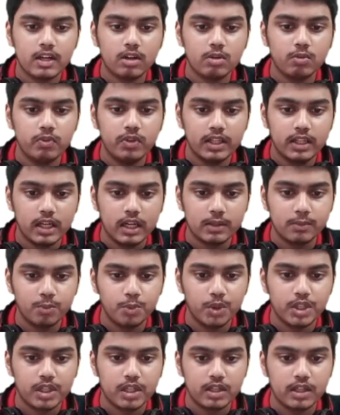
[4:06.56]
now we
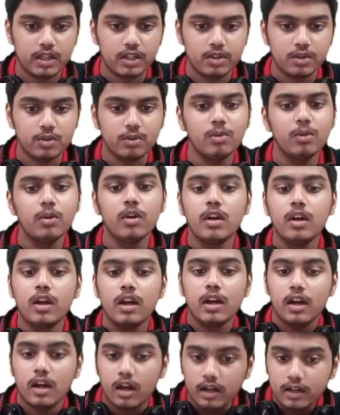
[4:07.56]
converted it to
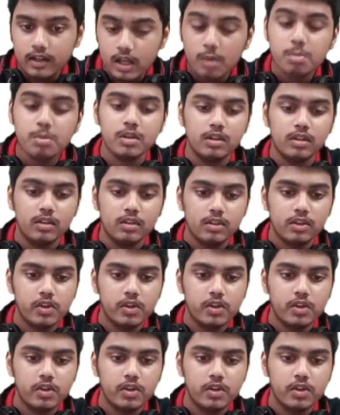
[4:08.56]
a double